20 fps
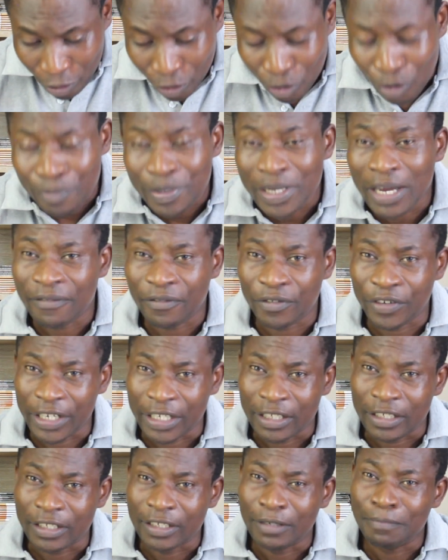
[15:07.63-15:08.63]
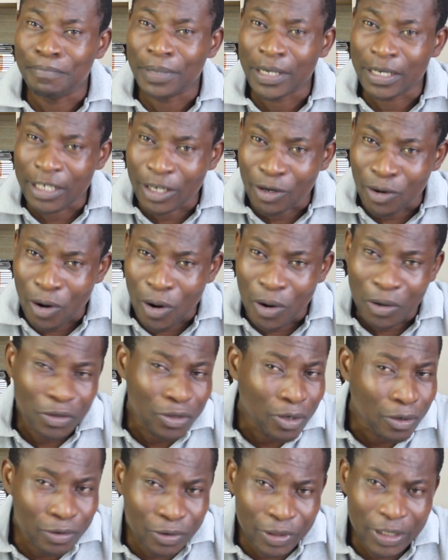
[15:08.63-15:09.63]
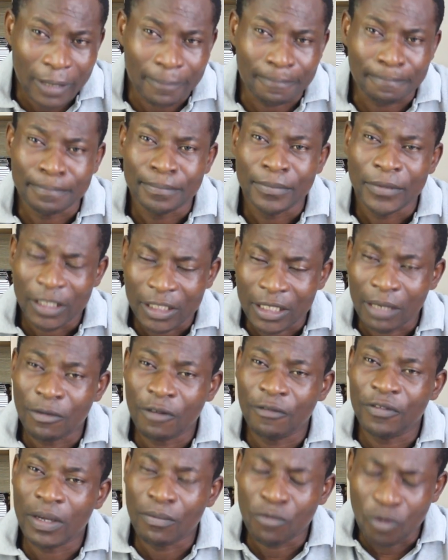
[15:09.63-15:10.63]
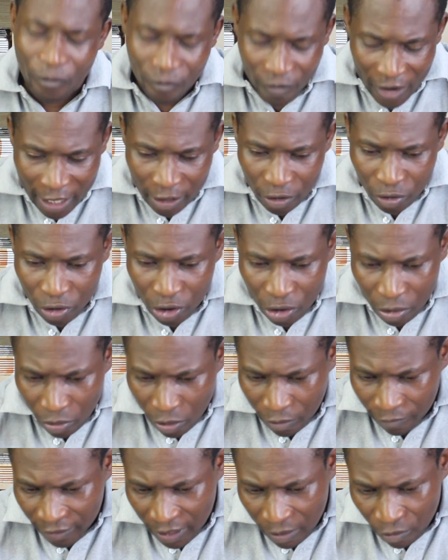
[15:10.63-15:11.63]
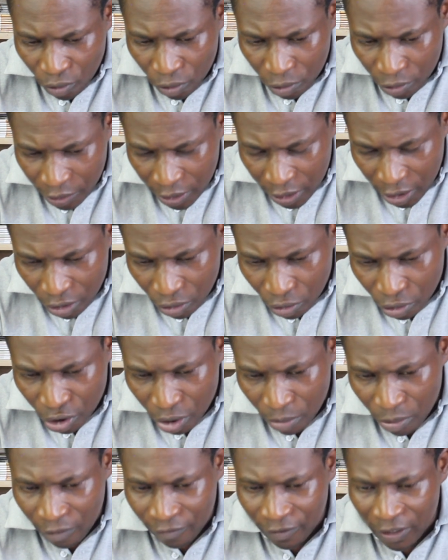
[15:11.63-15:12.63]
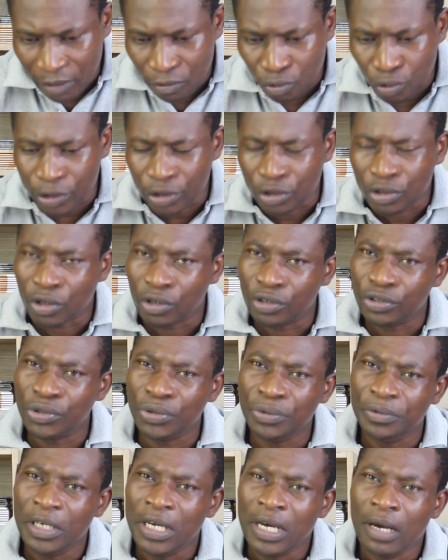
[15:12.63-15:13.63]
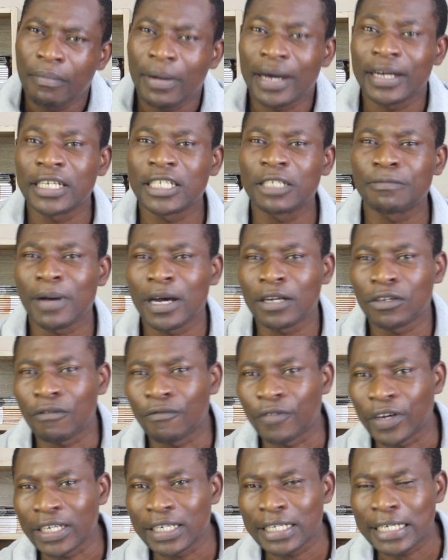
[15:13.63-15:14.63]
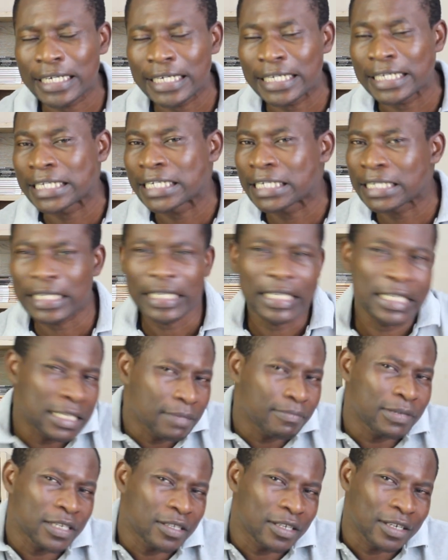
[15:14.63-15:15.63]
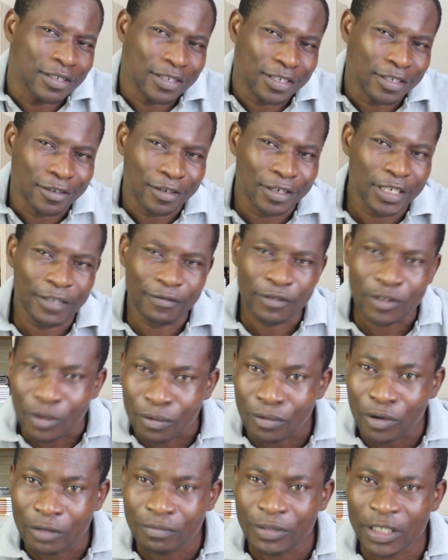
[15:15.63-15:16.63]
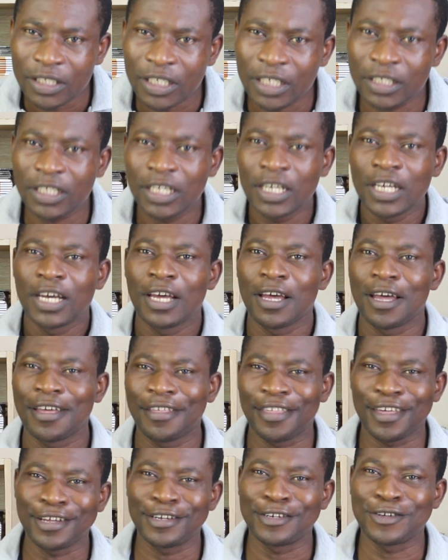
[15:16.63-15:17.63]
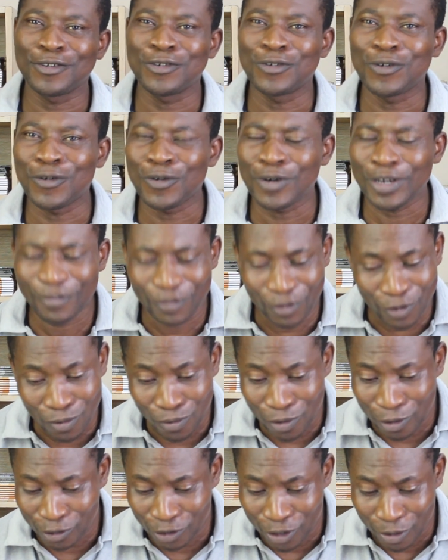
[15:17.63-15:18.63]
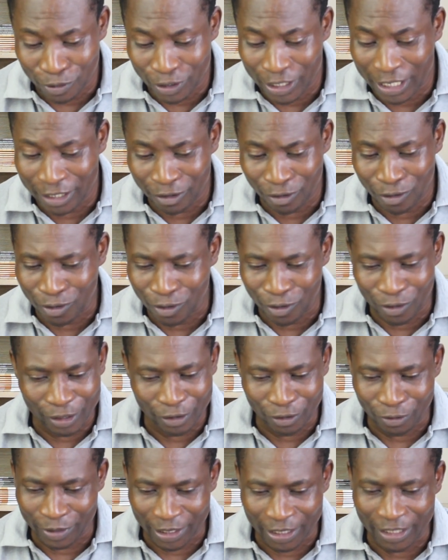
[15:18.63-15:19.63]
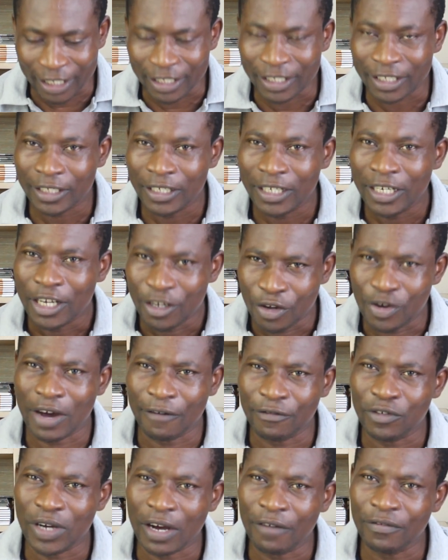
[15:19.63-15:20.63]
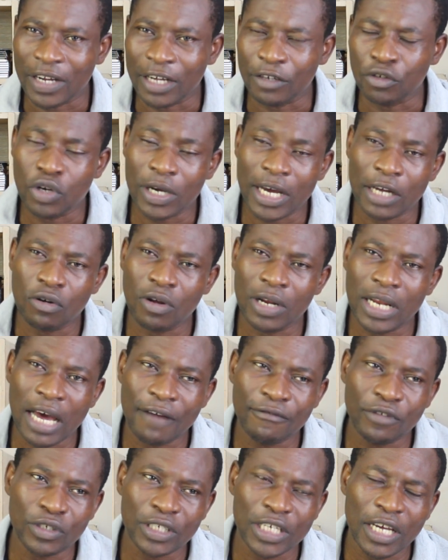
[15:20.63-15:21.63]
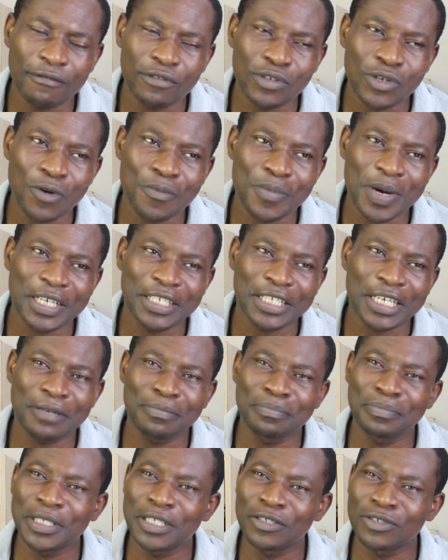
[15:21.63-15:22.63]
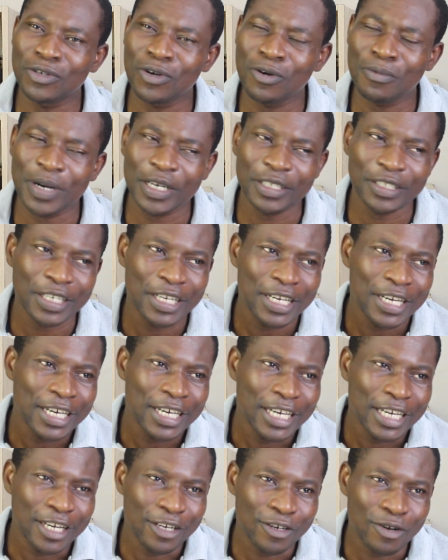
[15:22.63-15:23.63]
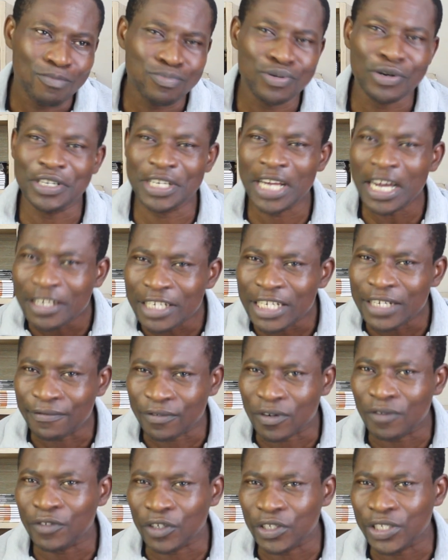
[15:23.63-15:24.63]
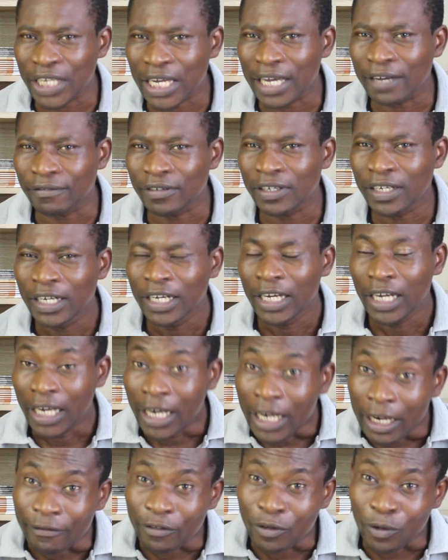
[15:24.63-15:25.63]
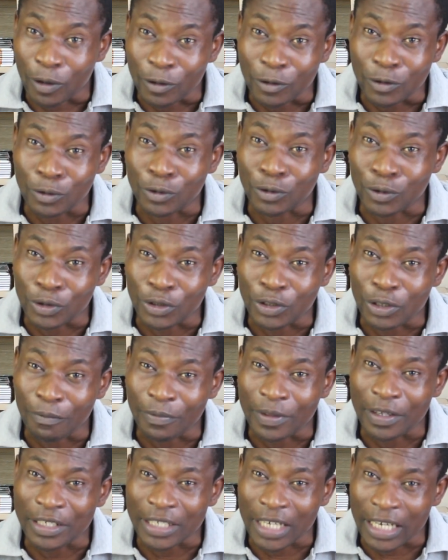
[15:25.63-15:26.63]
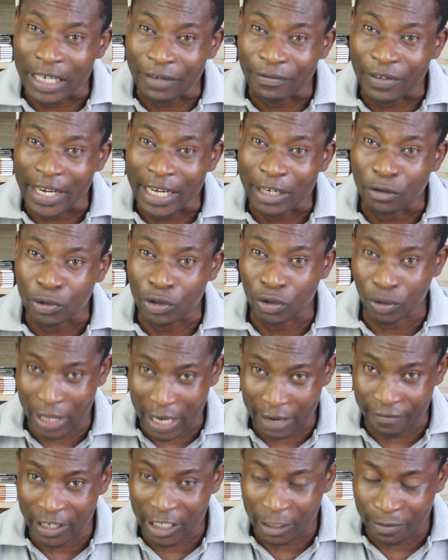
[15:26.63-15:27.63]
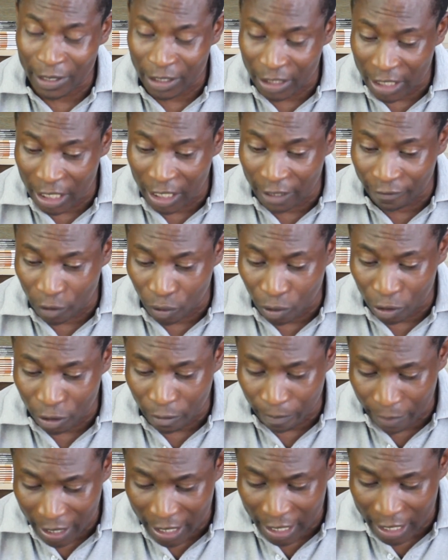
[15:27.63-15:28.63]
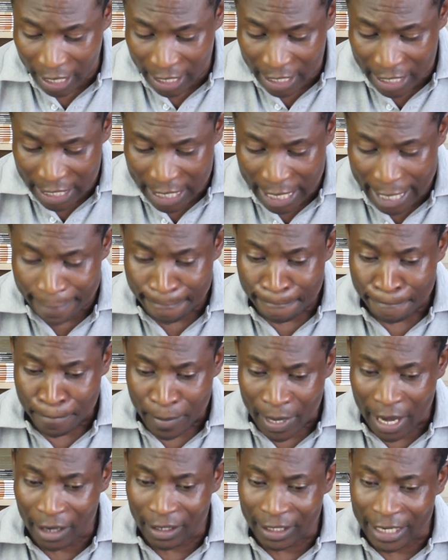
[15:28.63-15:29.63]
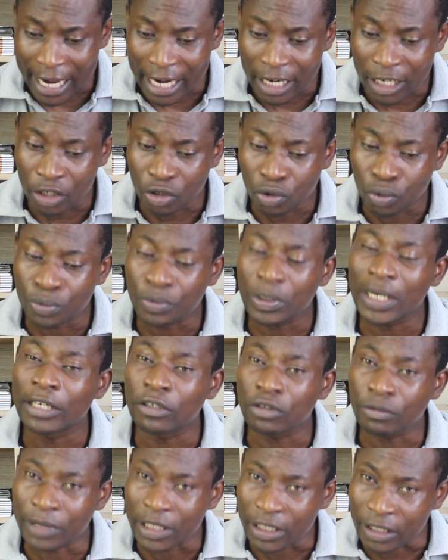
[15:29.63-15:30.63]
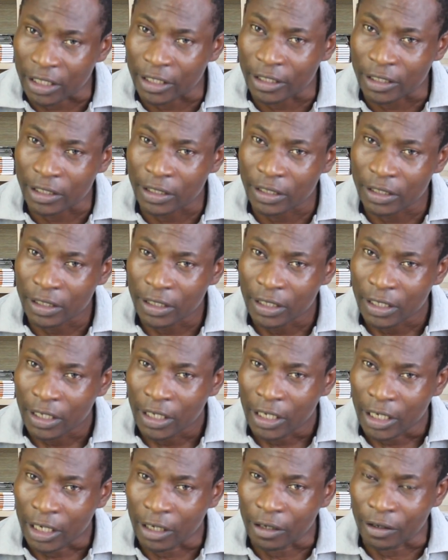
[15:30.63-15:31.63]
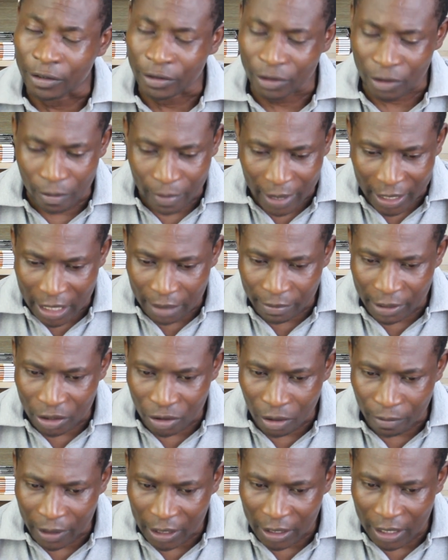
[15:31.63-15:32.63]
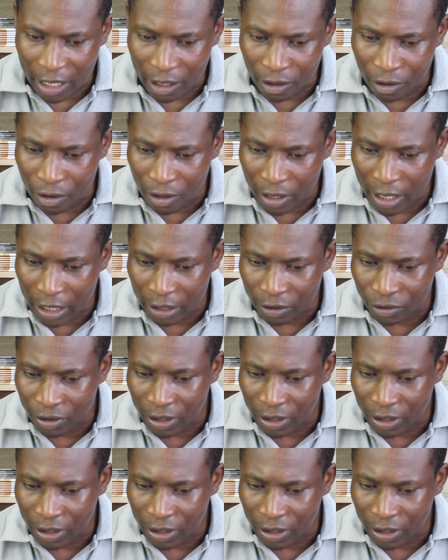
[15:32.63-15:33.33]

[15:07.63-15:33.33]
Don't be afraid. Pick the call. Talk to them. Some of them will fight you, some of them will threaten you, some of them will insult you, but it's part of it. It's the business. You know, if you don't want business, then don't go. If you don't want trouble, then don't go into business. You have to have that. You cannot love yourself so much and be so much, you know, protective of yourself if you want to do something significant with your life, especially if you want to pick an idea and turn it into business. You know, so my name is Kwabena Obeng Darko.